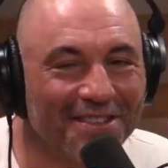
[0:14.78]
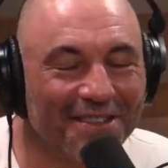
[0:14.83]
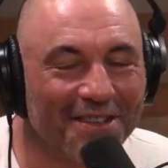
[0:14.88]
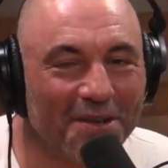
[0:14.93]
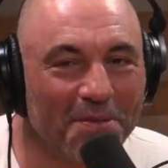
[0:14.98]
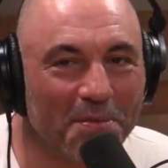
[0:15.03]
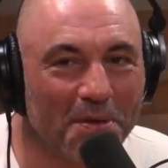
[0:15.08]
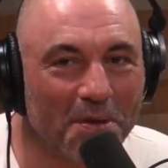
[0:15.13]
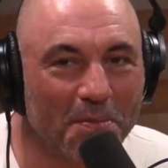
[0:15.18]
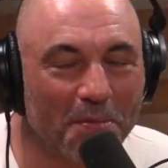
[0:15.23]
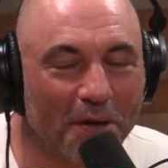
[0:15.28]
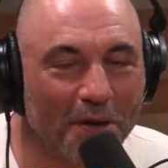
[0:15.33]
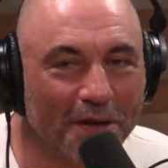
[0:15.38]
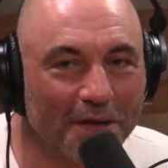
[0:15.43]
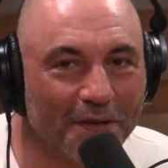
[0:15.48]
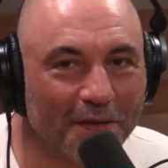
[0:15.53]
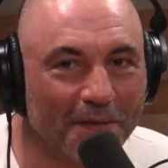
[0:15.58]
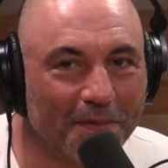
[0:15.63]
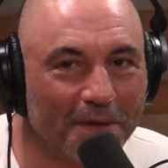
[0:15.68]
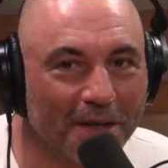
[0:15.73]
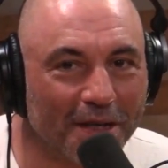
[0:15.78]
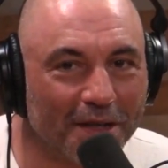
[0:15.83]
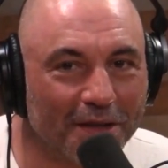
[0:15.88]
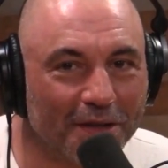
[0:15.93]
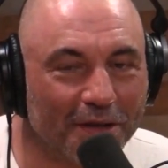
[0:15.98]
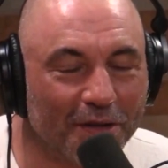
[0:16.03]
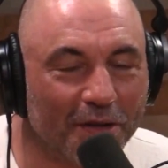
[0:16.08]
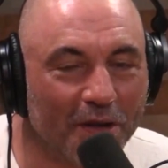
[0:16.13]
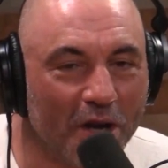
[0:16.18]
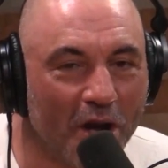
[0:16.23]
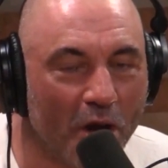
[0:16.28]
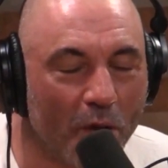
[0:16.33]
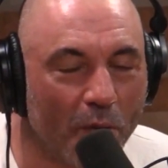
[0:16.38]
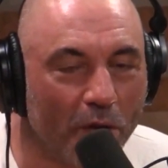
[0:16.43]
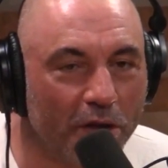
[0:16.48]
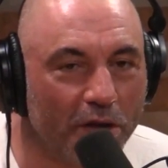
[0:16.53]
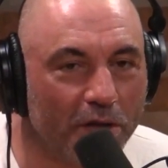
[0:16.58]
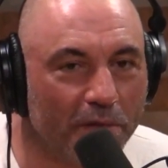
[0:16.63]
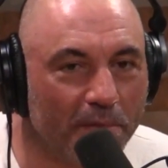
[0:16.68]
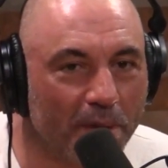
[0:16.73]
a little bit of both of them there, too.
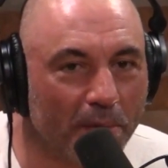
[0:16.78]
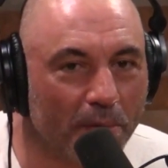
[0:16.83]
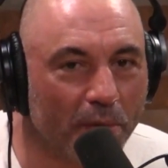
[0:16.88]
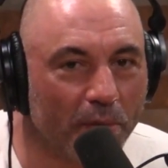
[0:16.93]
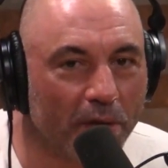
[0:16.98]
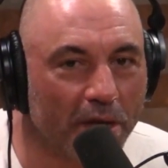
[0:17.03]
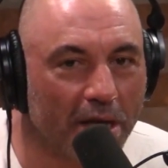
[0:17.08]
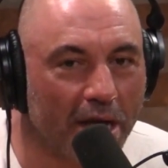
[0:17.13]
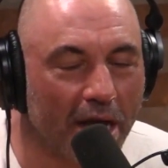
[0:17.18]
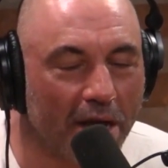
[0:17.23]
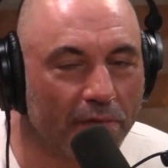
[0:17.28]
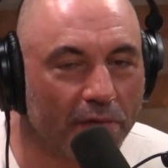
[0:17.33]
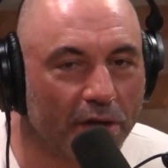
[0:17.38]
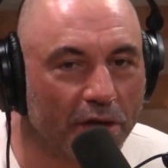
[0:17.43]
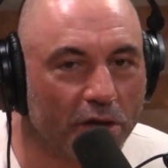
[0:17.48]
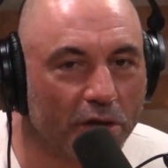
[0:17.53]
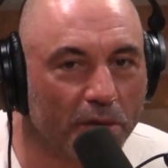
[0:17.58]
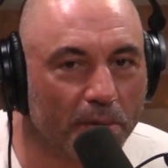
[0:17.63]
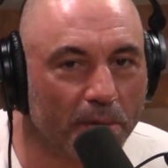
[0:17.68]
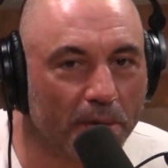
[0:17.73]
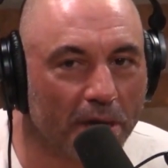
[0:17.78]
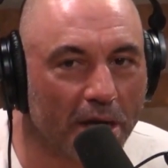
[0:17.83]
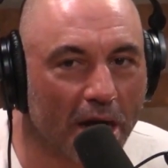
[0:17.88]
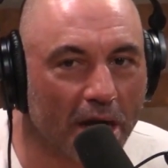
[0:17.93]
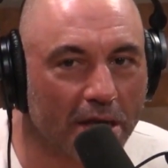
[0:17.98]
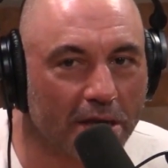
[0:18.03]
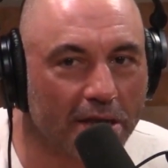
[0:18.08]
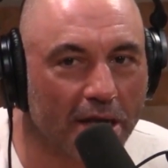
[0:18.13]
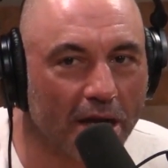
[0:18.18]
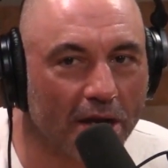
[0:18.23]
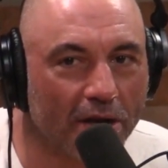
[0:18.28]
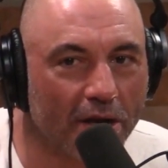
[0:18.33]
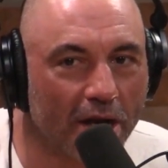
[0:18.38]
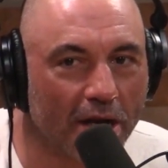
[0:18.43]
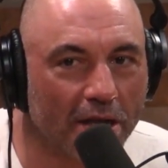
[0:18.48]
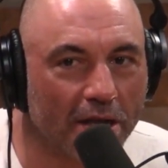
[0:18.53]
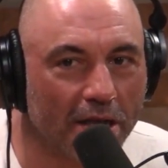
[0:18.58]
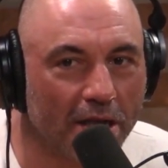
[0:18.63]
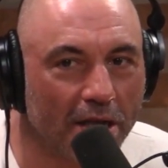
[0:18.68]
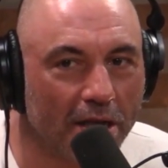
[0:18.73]
Well, you remember when Henry Cooper knocked down
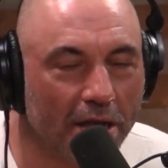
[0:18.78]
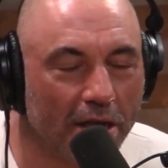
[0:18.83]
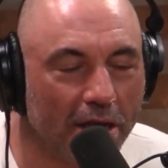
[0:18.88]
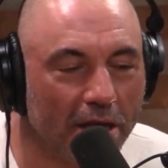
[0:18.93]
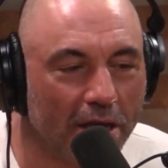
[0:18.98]
Ali?